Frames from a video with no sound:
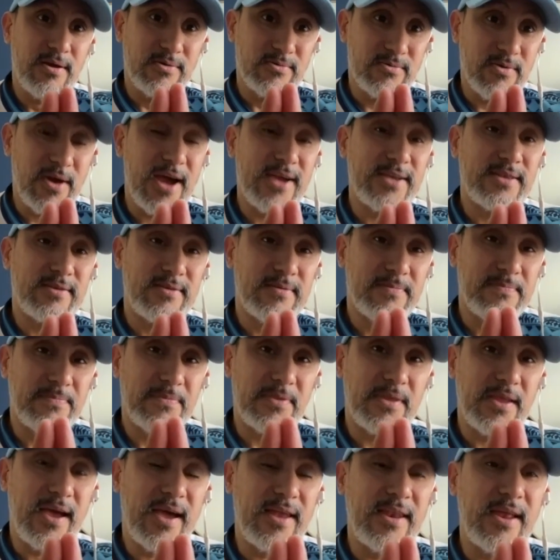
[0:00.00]
right?
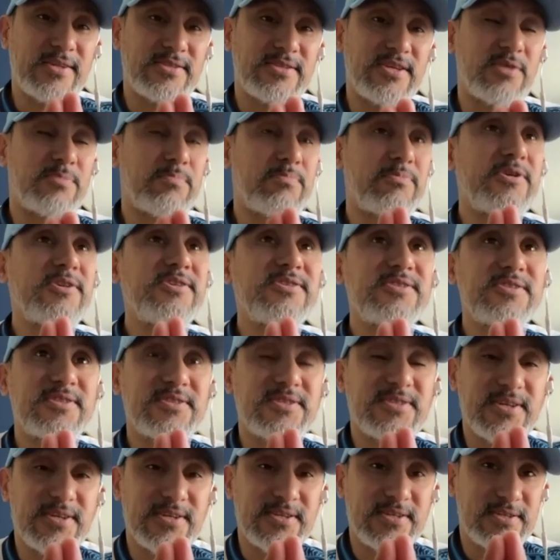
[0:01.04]
And as their
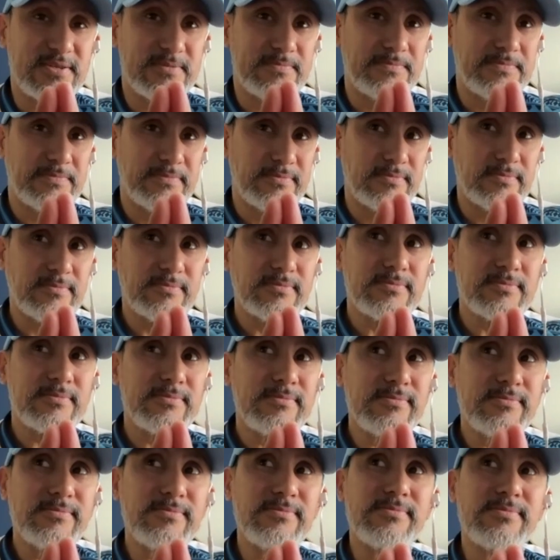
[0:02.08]
princesses,
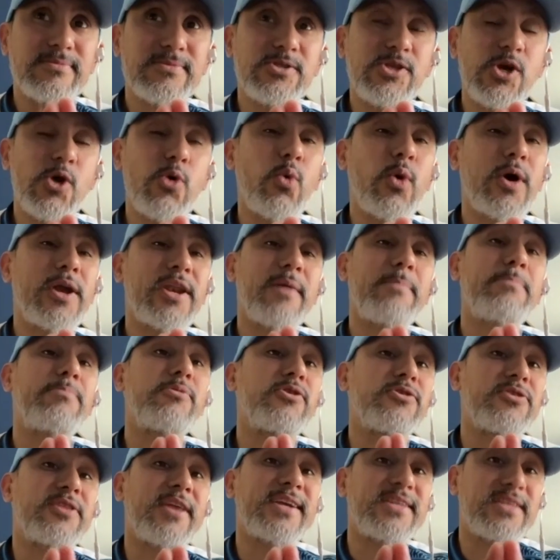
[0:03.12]
they want to
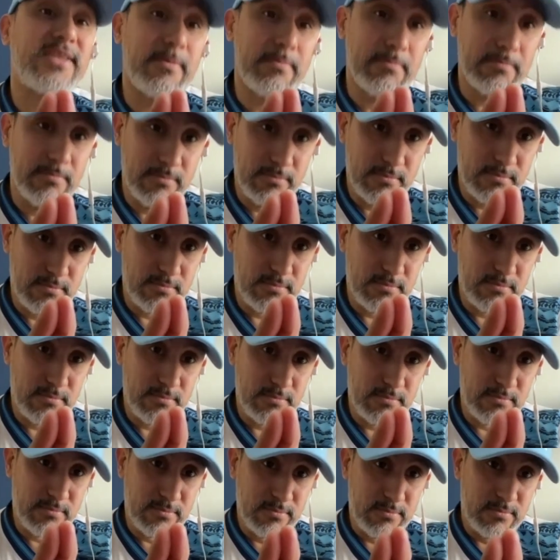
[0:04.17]
protect them.
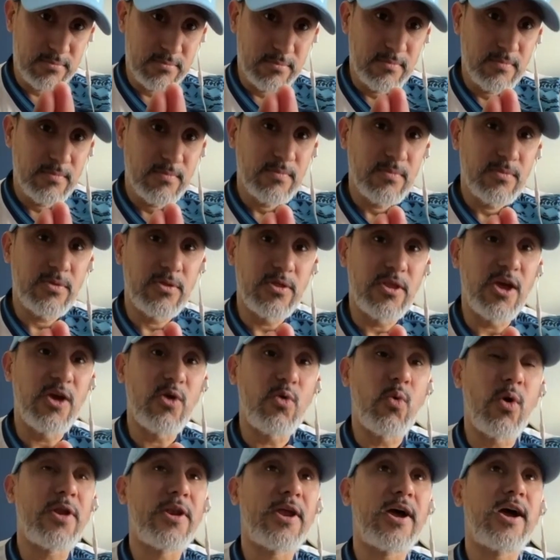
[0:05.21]
They
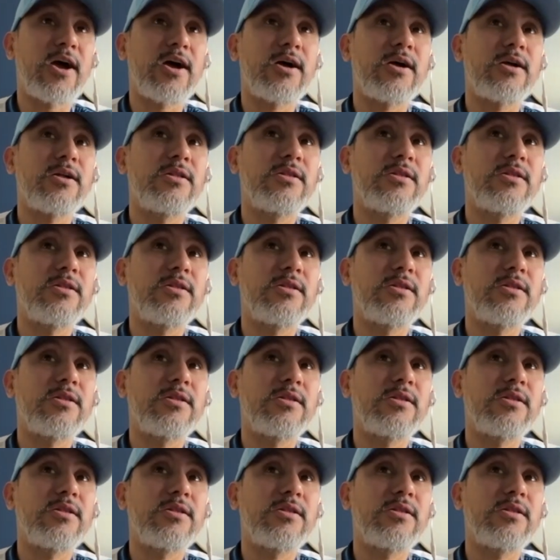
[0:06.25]
want to